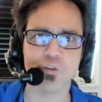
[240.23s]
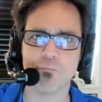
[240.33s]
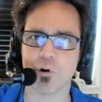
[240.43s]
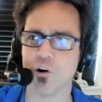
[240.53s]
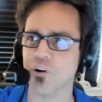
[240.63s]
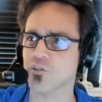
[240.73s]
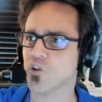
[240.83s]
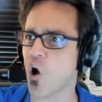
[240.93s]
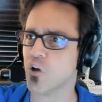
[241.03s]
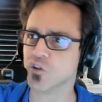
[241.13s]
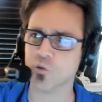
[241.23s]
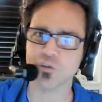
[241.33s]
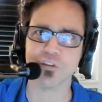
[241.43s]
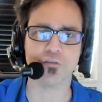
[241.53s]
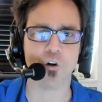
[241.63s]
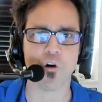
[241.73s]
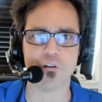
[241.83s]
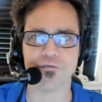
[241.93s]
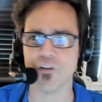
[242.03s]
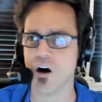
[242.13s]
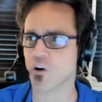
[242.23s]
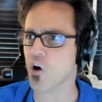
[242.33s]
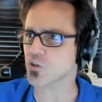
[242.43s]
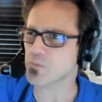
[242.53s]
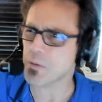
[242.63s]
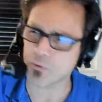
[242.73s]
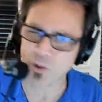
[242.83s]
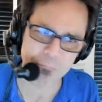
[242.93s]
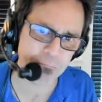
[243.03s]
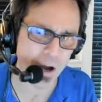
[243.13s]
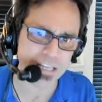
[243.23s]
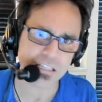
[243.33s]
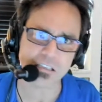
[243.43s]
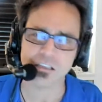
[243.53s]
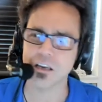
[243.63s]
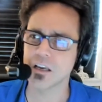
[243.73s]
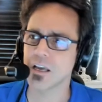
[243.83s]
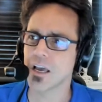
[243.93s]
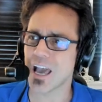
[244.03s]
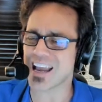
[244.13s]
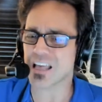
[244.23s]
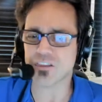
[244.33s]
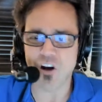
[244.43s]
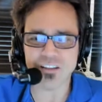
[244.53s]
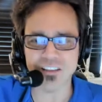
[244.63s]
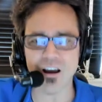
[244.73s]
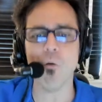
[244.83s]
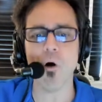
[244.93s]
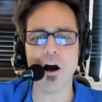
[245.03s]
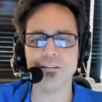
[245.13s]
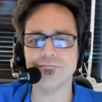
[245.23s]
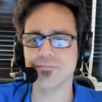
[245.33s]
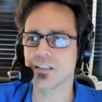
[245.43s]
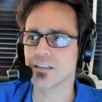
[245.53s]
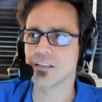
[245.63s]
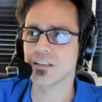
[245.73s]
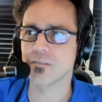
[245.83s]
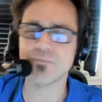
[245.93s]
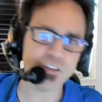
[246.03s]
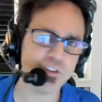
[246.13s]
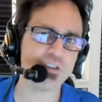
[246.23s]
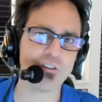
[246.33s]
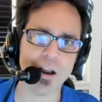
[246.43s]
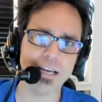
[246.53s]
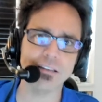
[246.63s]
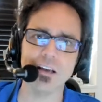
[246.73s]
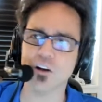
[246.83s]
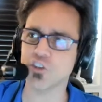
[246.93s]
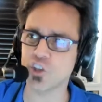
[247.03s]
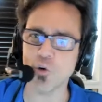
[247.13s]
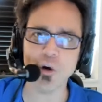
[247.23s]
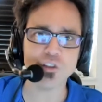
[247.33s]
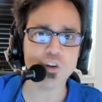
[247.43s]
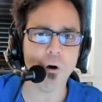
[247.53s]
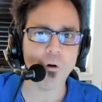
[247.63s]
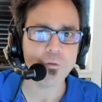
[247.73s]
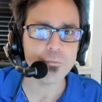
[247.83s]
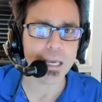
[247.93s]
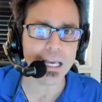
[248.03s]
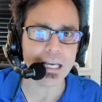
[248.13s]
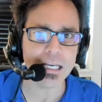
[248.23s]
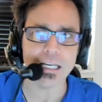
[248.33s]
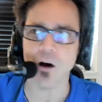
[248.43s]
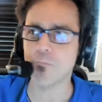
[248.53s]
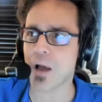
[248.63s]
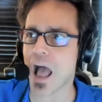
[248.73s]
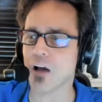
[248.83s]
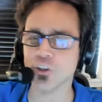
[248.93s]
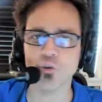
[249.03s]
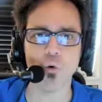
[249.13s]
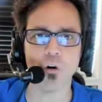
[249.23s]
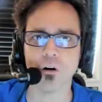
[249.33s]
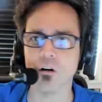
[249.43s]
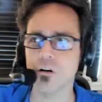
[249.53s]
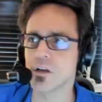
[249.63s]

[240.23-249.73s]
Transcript: of birds, all sorts of flora and fauna, all sorts of people on bikes, and I thought, you know what? this is great because you had told me about your